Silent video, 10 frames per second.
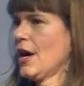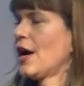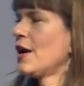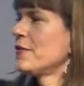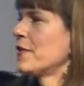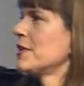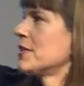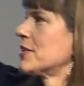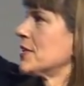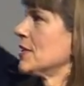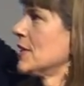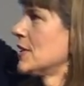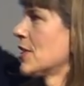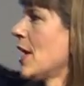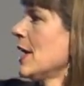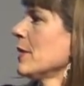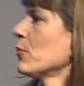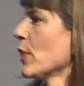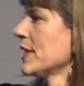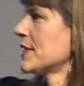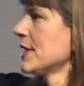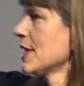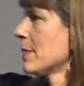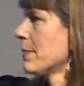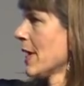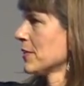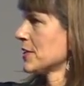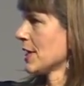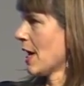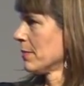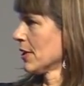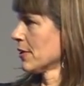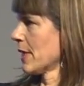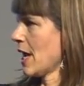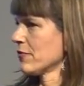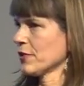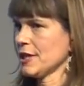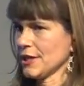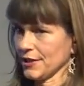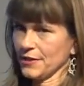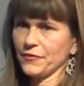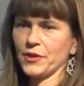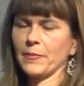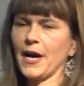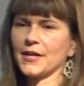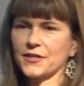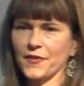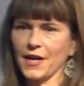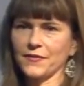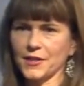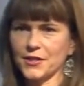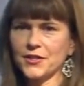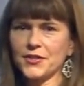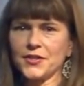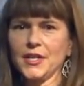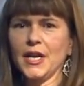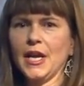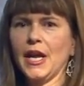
of his time racing up Mount Diablo every year for the past 5 years,